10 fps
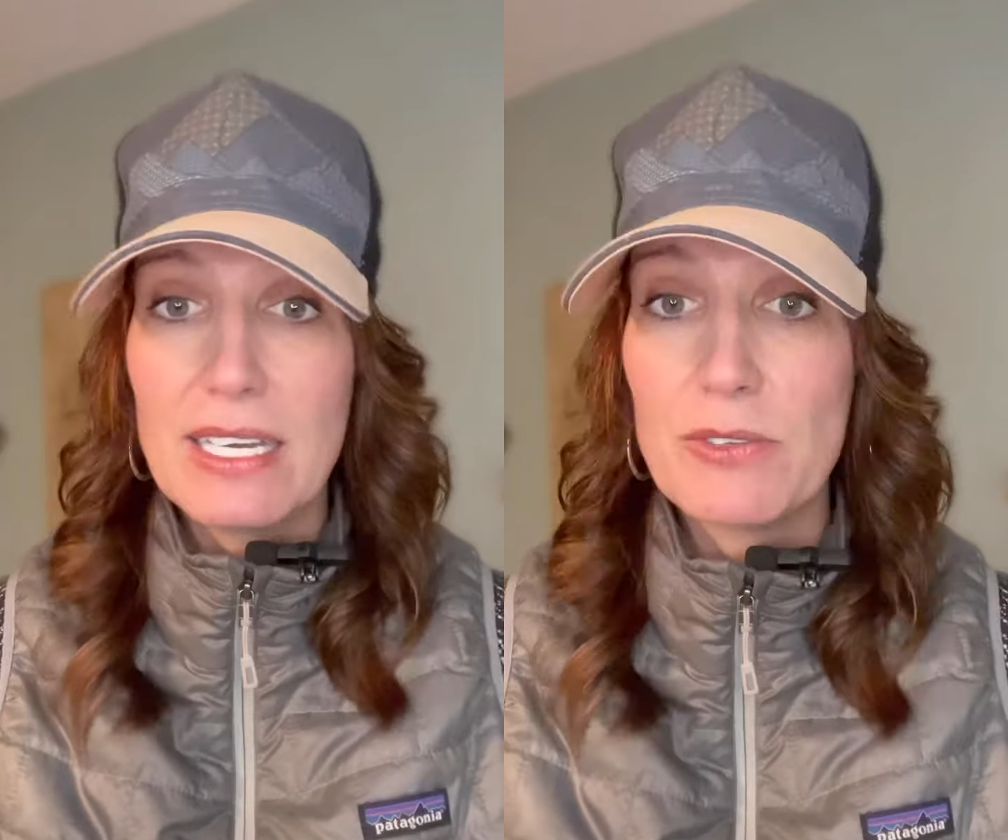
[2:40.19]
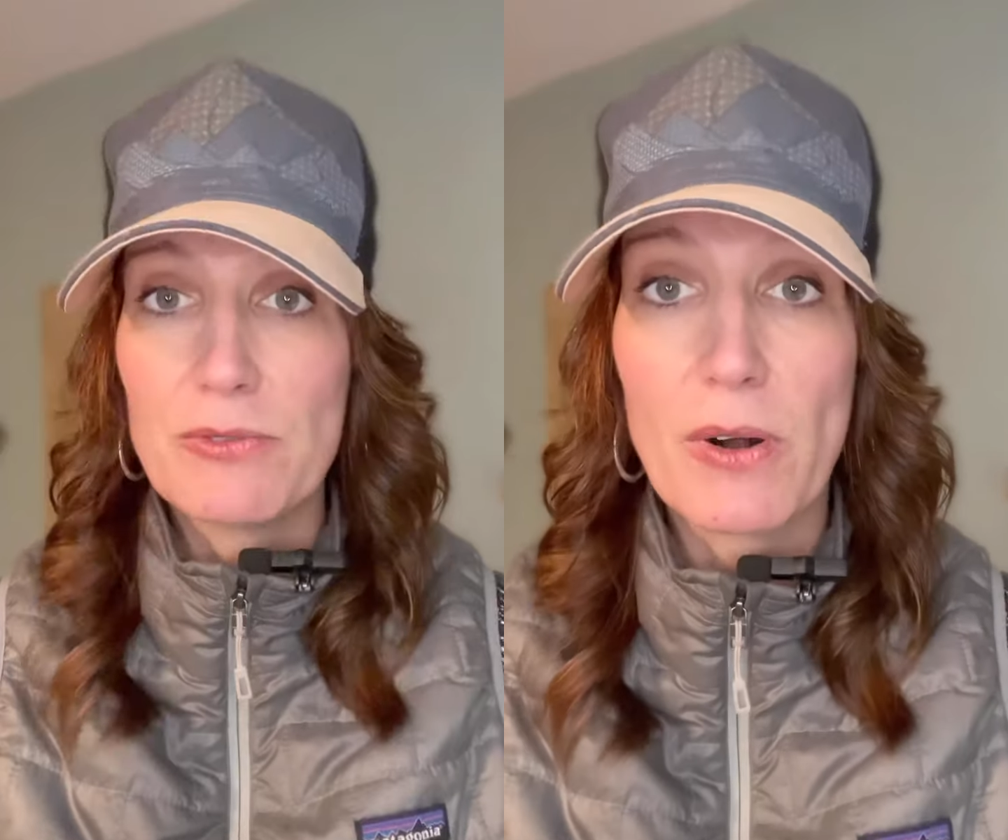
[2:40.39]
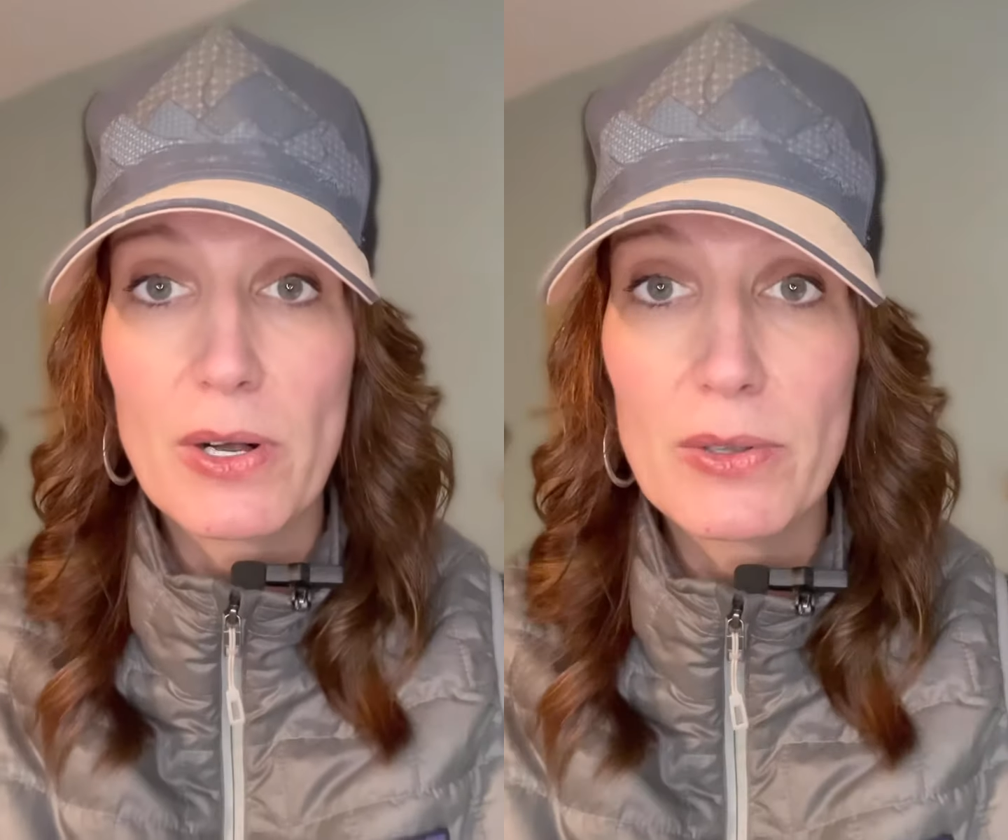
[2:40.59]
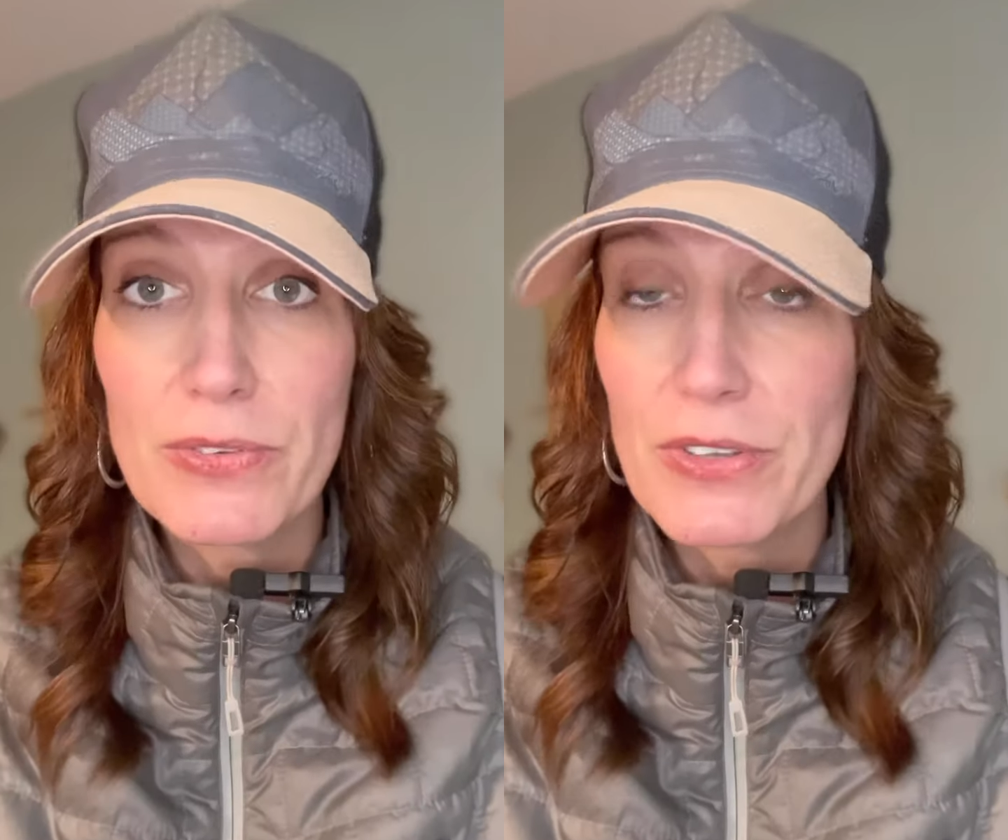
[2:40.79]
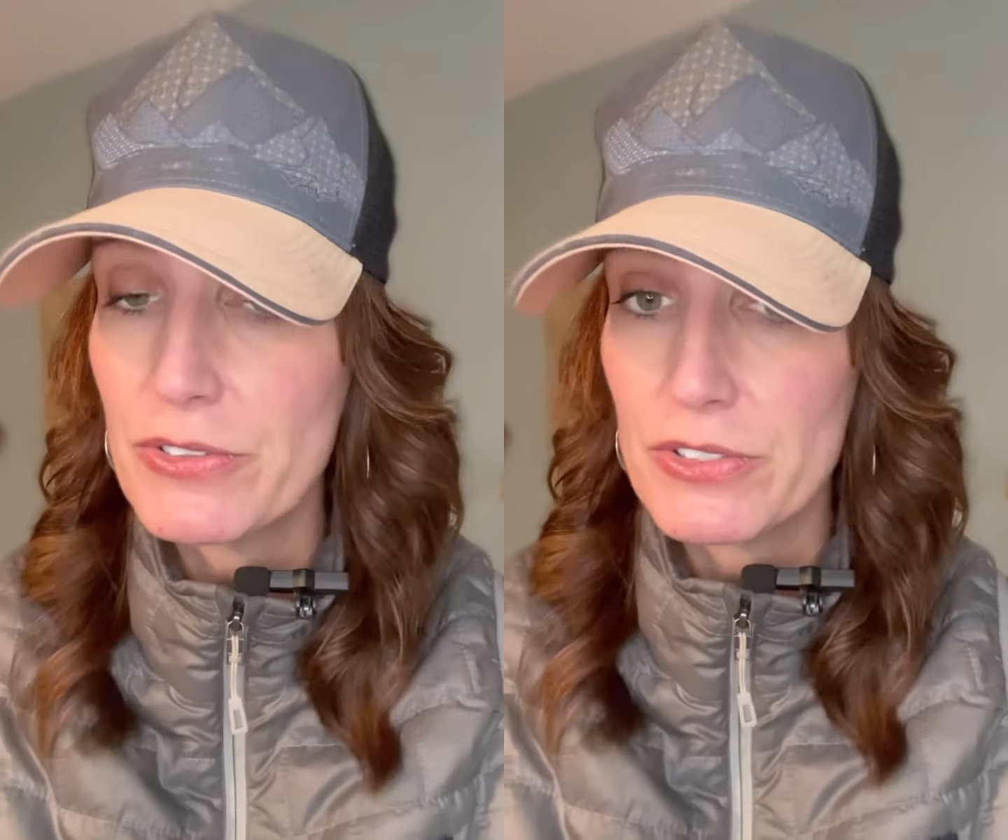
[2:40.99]

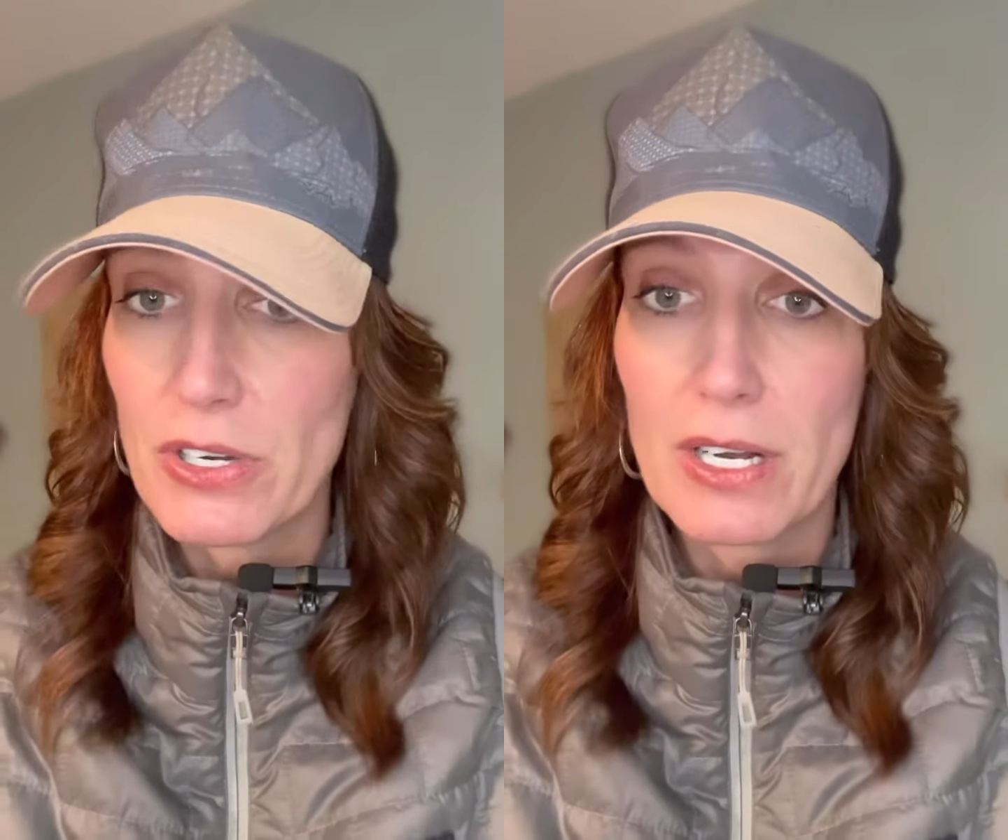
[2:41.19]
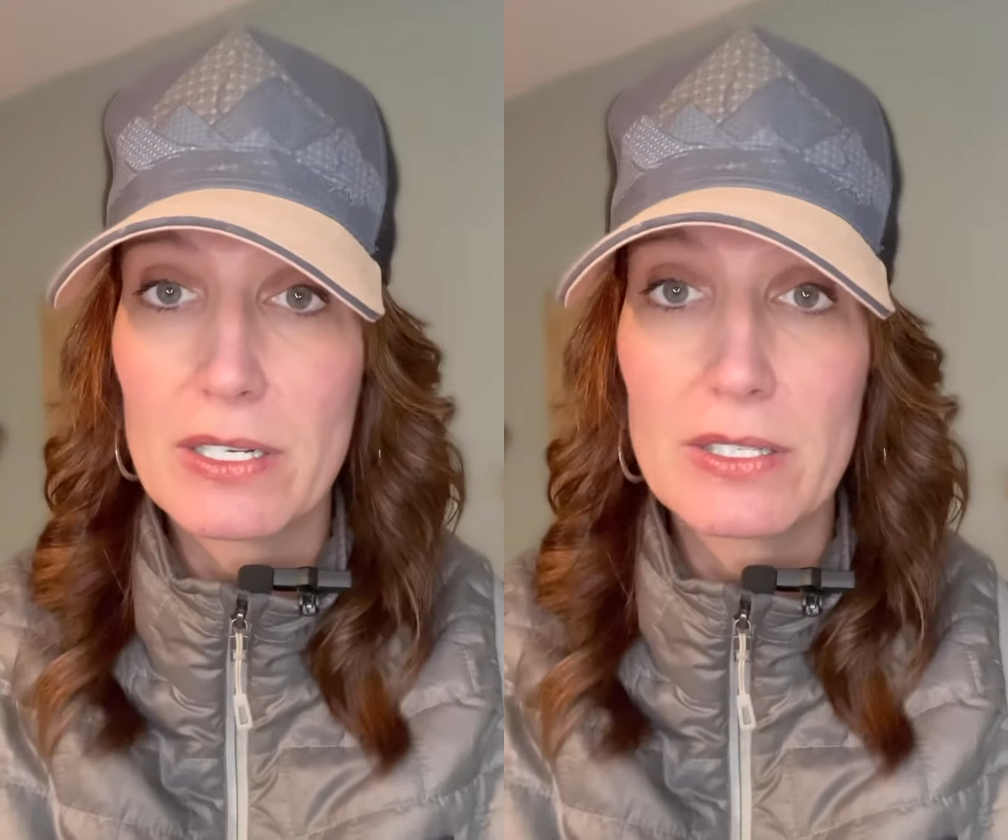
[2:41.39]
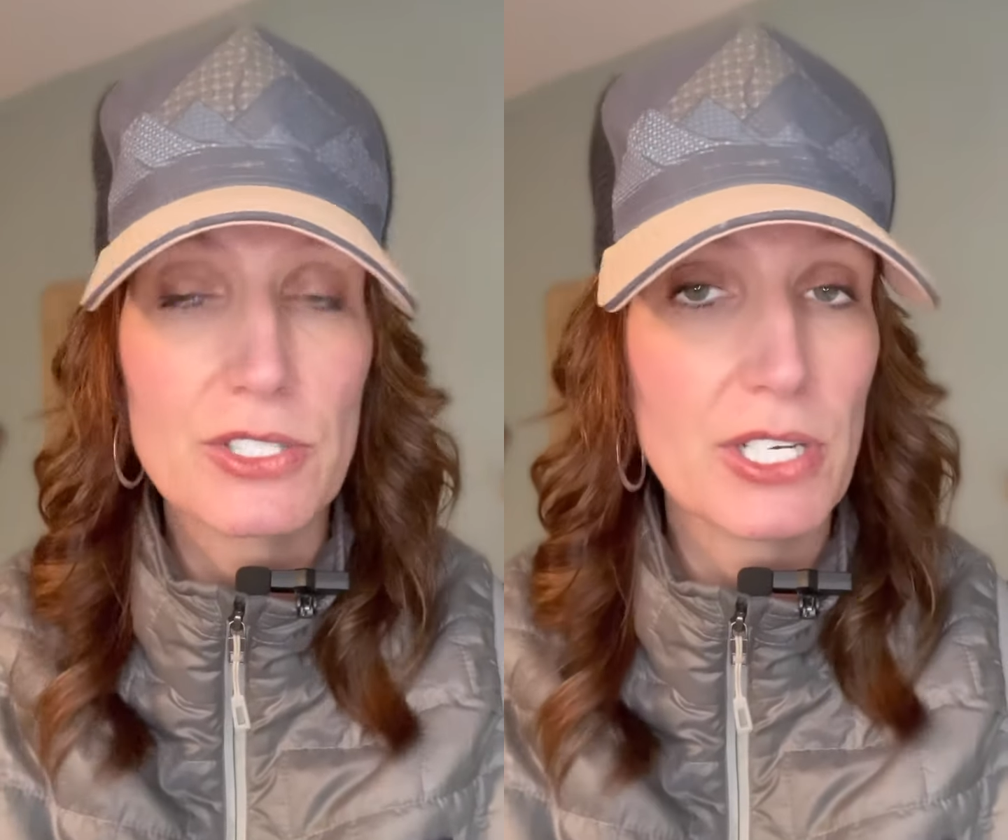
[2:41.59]
involves a dog